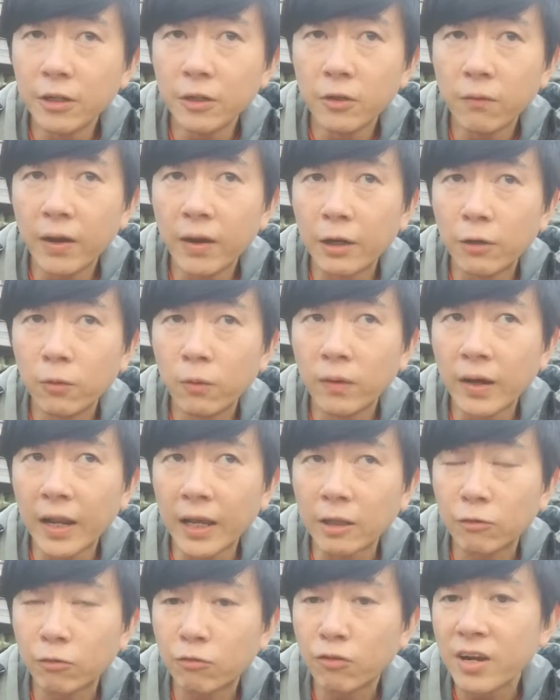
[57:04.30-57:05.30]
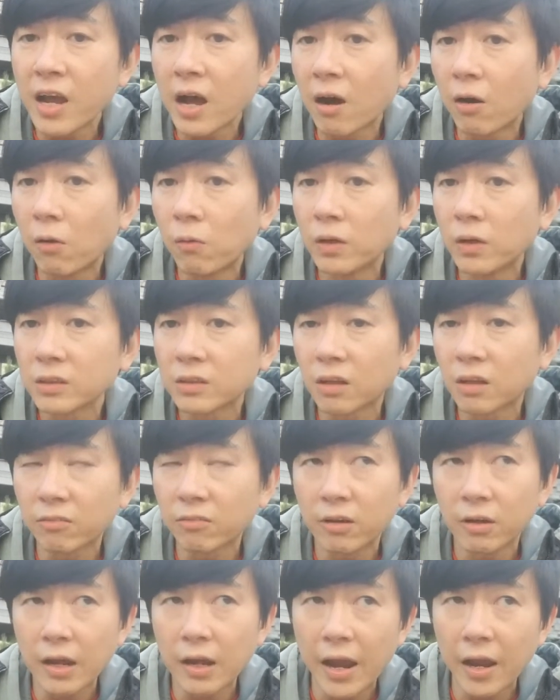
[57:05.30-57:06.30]
though I do like 3 hours of
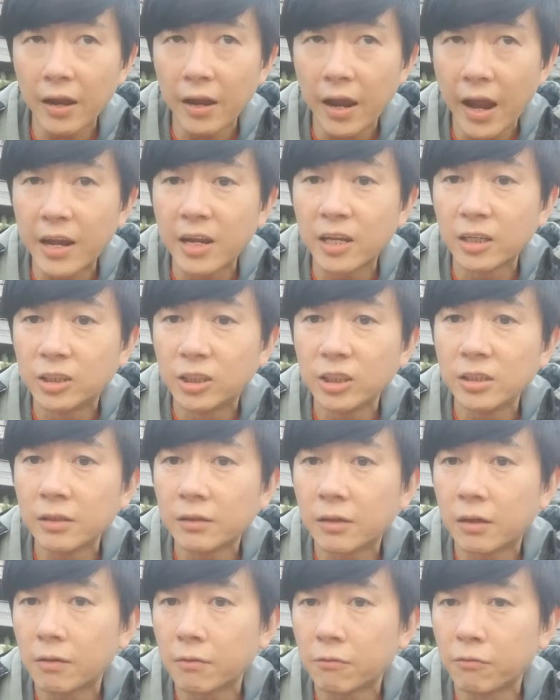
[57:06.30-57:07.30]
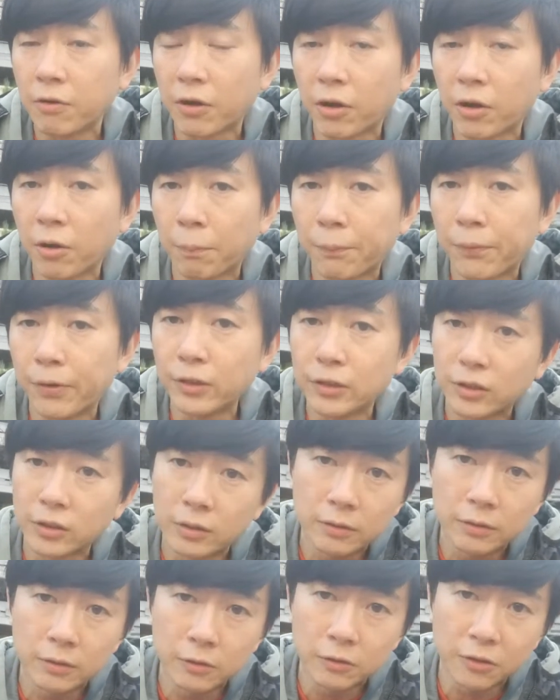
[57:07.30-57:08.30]
energy
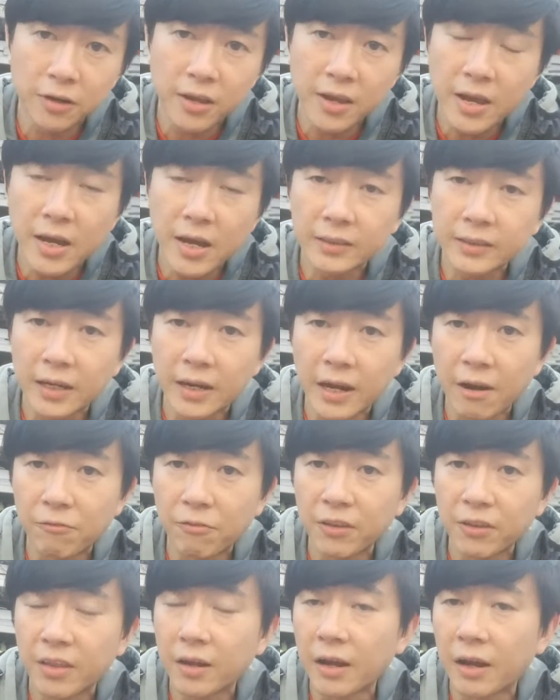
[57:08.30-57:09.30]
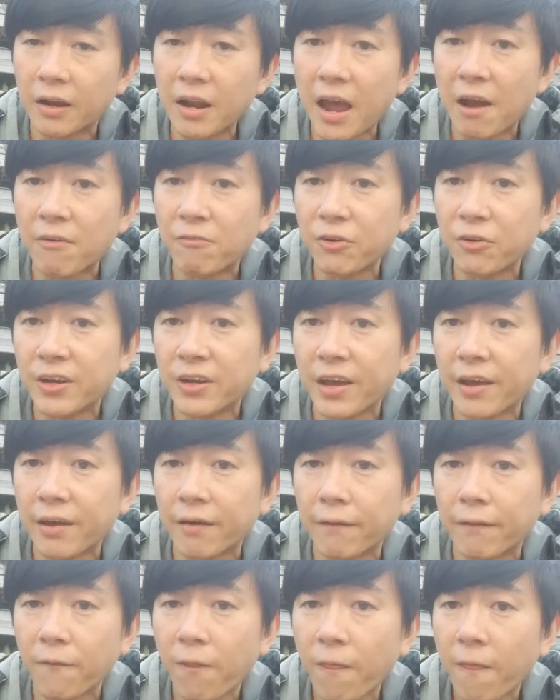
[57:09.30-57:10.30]
recuperation, kriyas and everything every
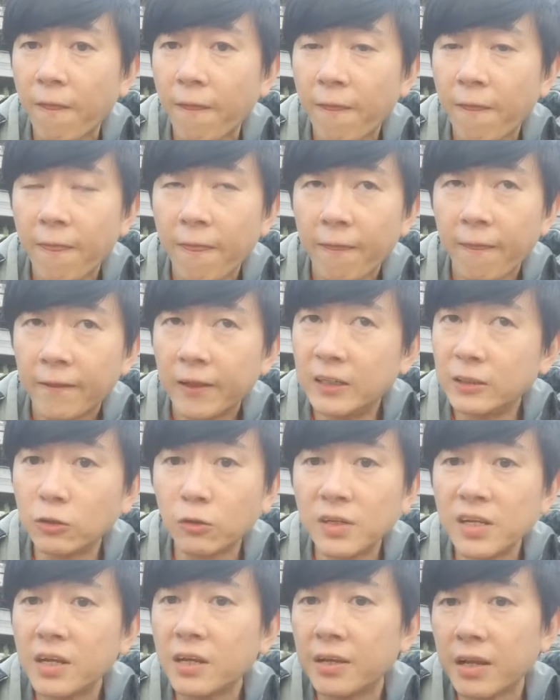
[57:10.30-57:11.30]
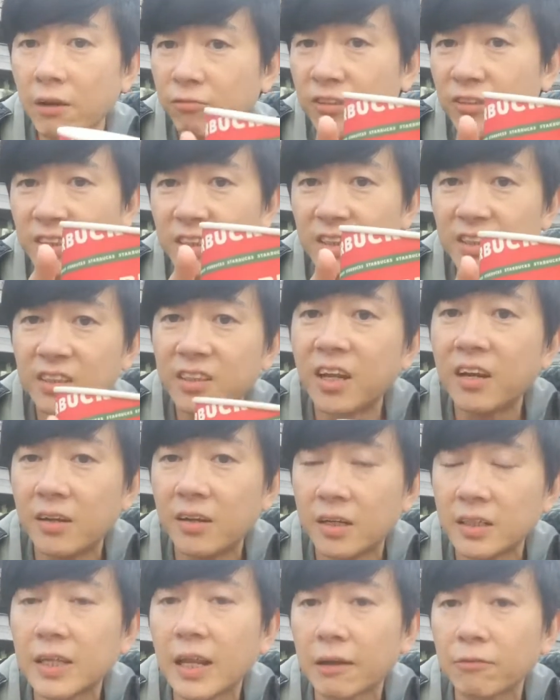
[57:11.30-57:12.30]
day, it's only enough to sustain
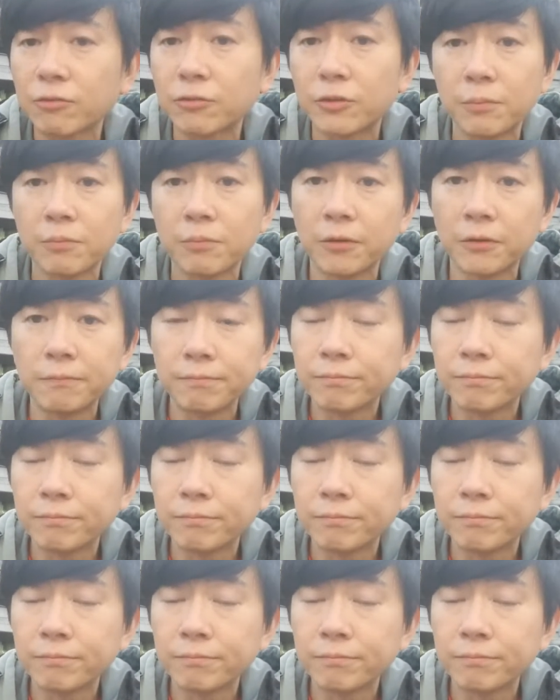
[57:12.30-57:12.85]
this live stream. No?